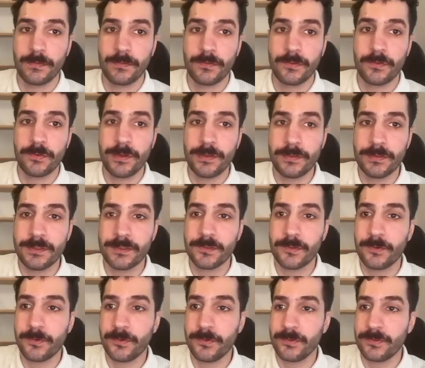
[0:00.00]
To run this
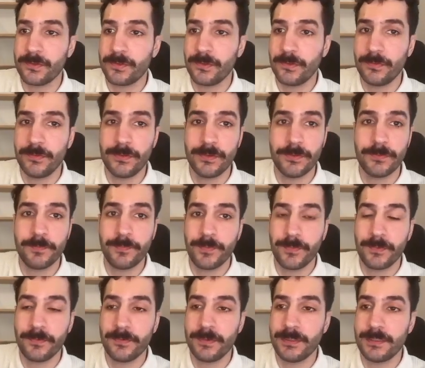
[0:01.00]
code on Studio,
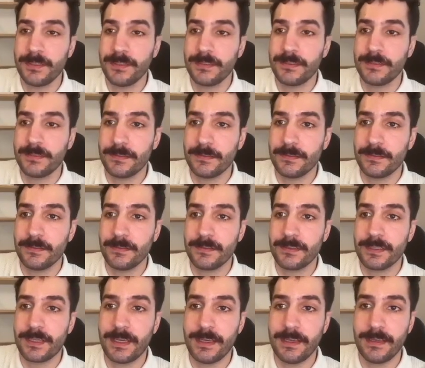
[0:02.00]
which is
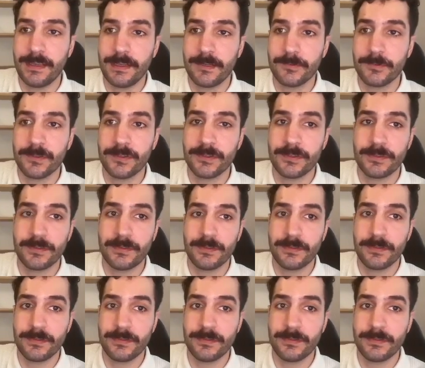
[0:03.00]
Scaleout's
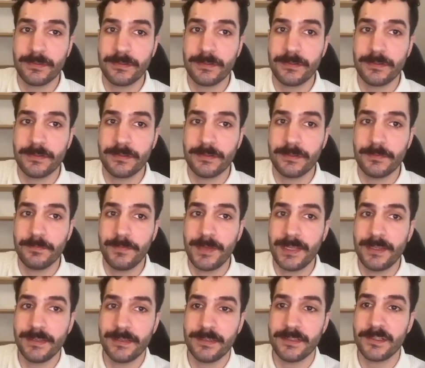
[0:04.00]

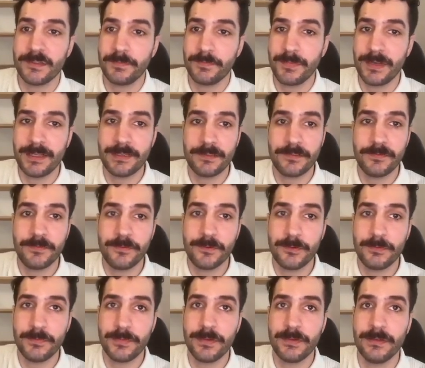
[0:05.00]
managed
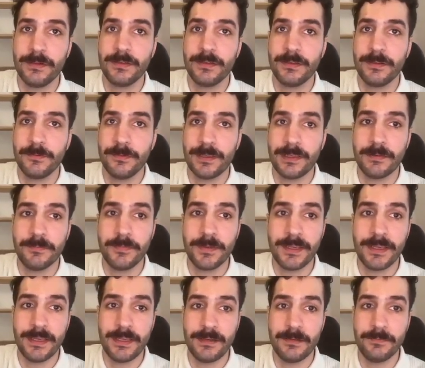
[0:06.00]
platform, we can
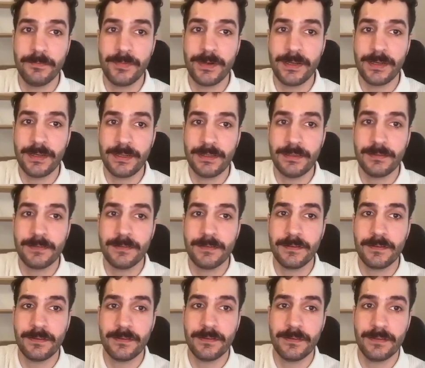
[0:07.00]
begin by
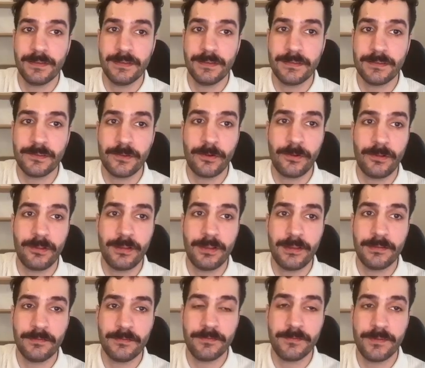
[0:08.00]

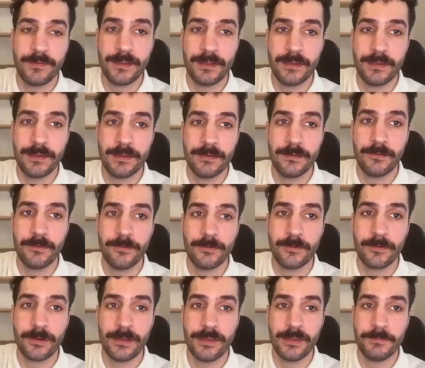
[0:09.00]
installing FEDn
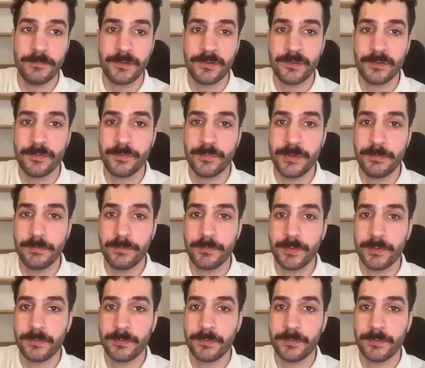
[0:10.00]
locally through pip.